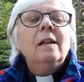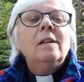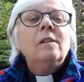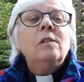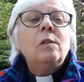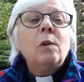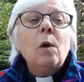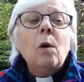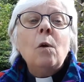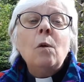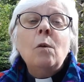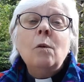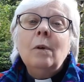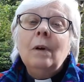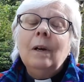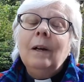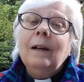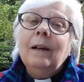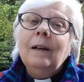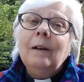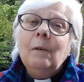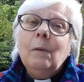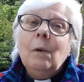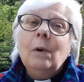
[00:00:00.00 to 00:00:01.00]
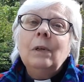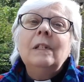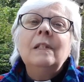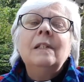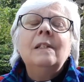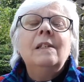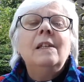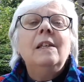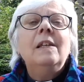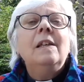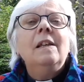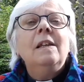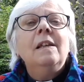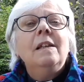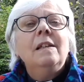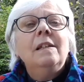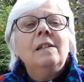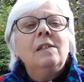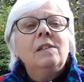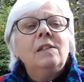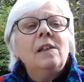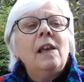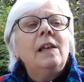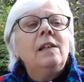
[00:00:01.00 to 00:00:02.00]
So, what does he
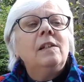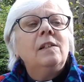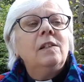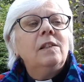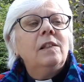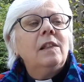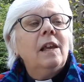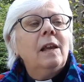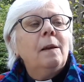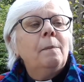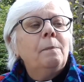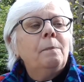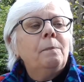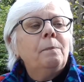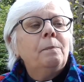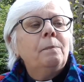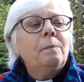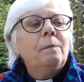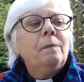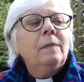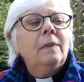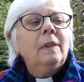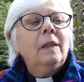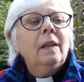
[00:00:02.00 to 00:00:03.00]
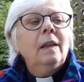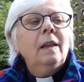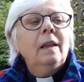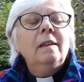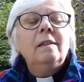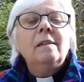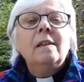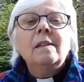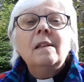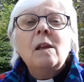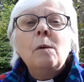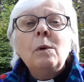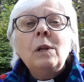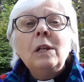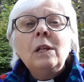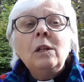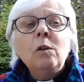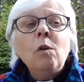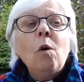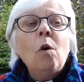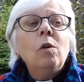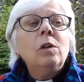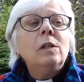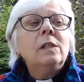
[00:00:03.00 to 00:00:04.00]
say to them? He says, "I will
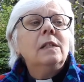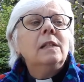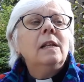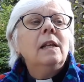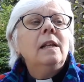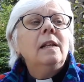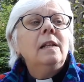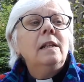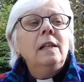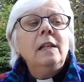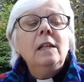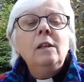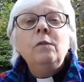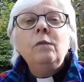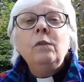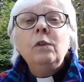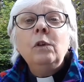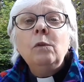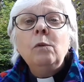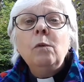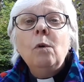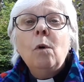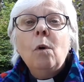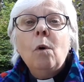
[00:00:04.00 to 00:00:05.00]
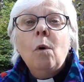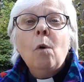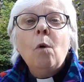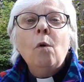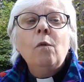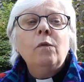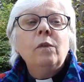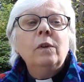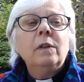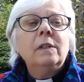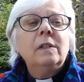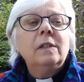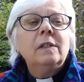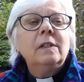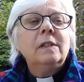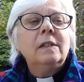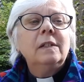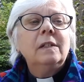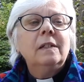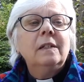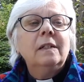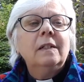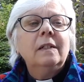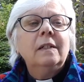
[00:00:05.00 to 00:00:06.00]
not leave you orphaned."
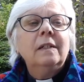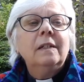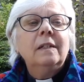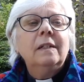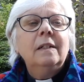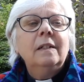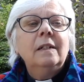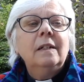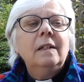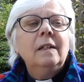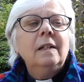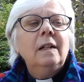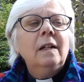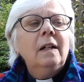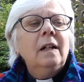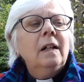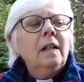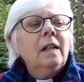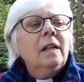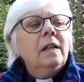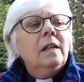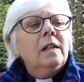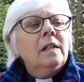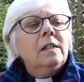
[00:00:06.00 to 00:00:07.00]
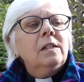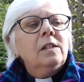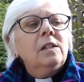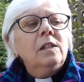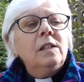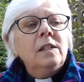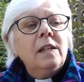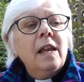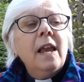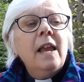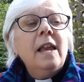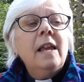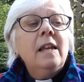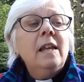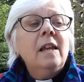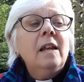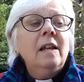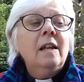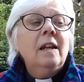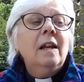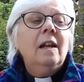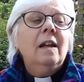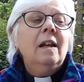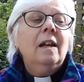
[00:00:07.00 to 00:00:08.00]

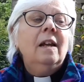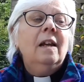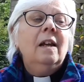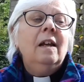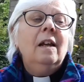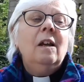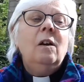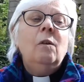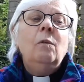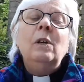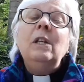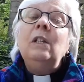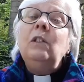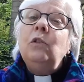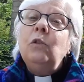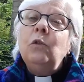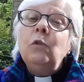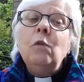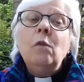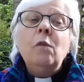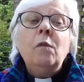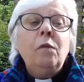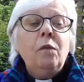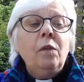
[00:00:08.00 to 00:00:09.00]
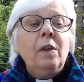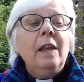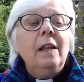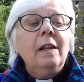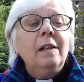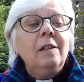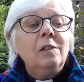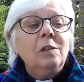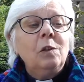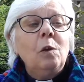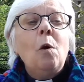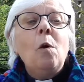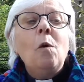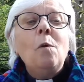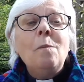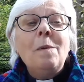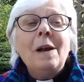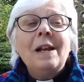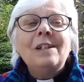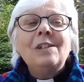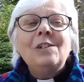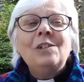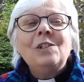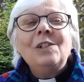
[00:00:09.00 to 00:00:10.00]
Today, we do feel so
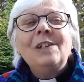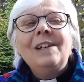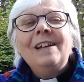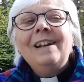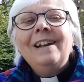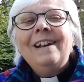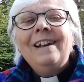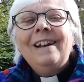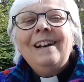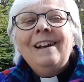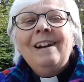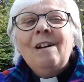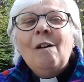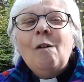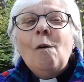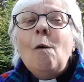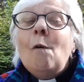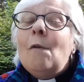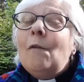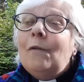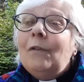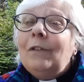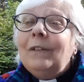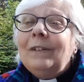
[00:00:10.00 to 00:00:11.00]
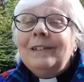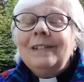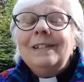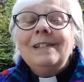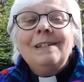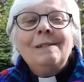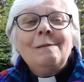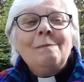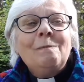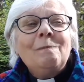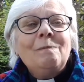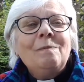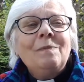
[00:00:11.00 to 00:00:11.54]
much orphaned.